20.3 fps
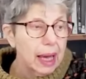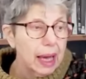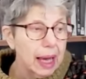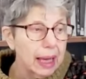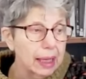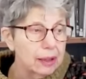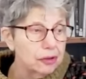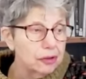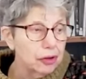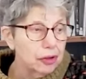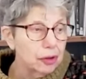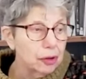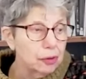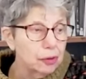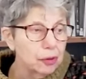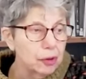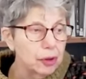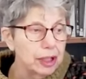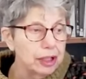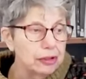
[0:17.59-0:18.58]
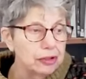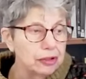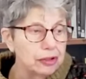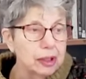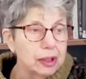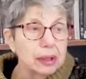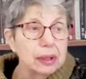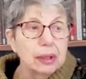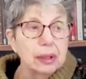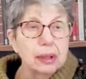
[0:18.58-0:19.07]
And the
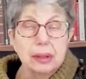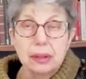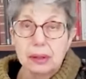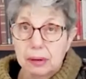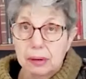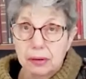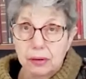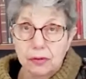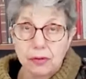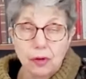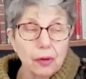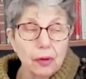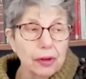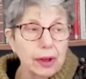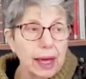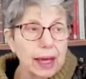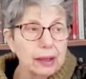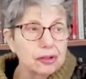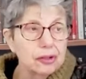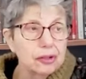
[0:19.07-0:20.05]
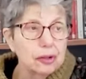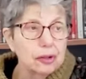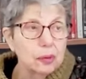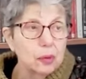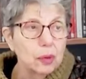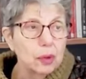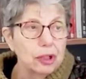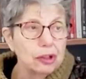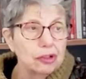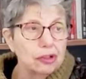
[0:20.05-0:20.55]
reason for that,
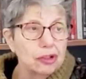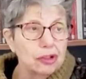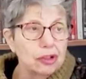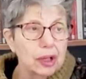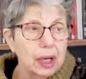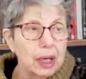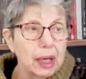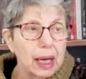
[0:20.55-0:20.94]
which